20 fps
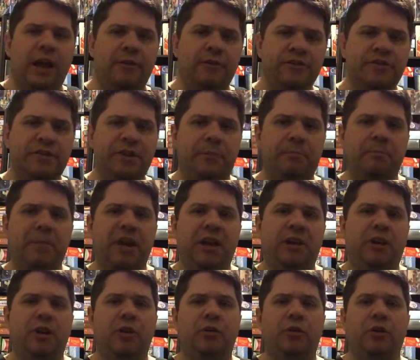as some may
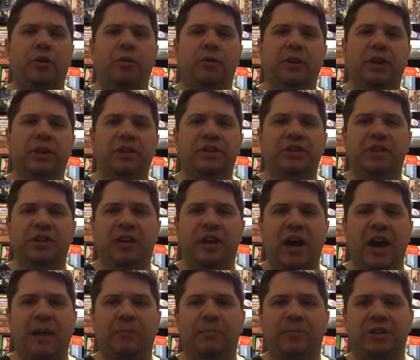know, going into the
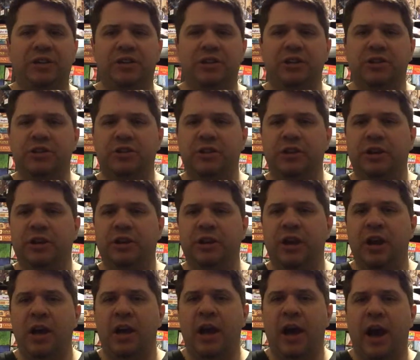competition,
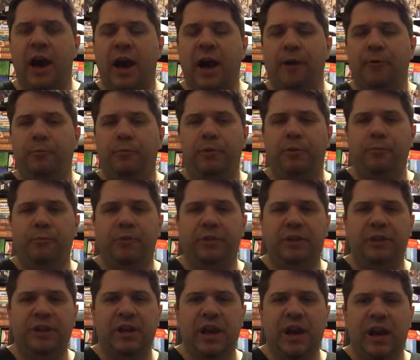I went
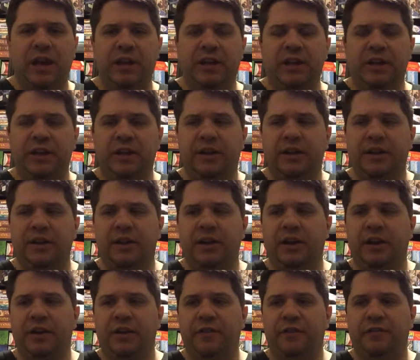with the idea
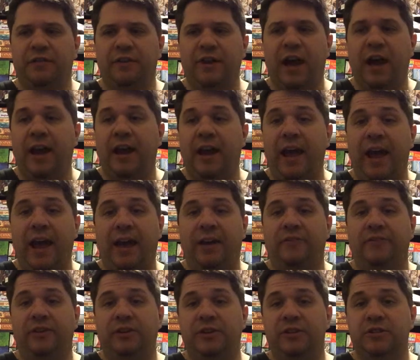of not
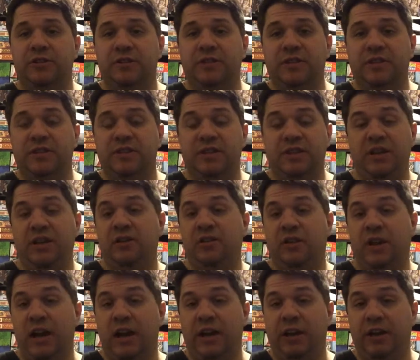having just a
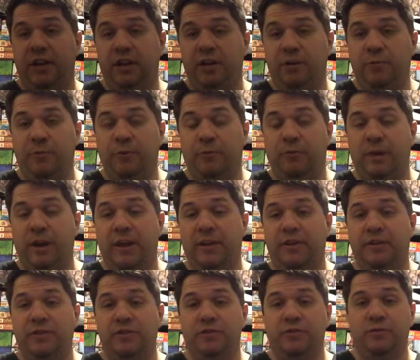single idea, but
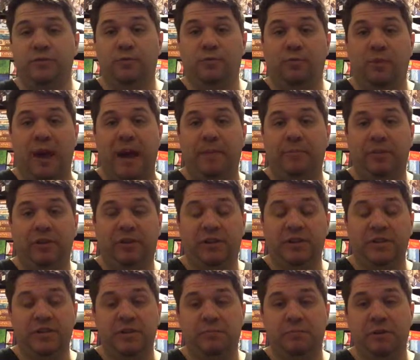rather to
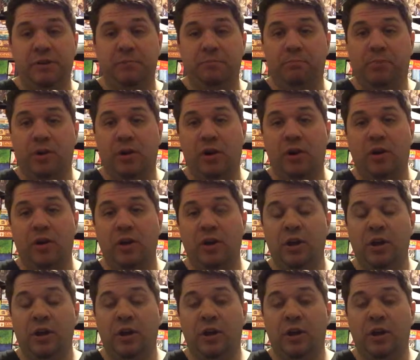rapidly spitball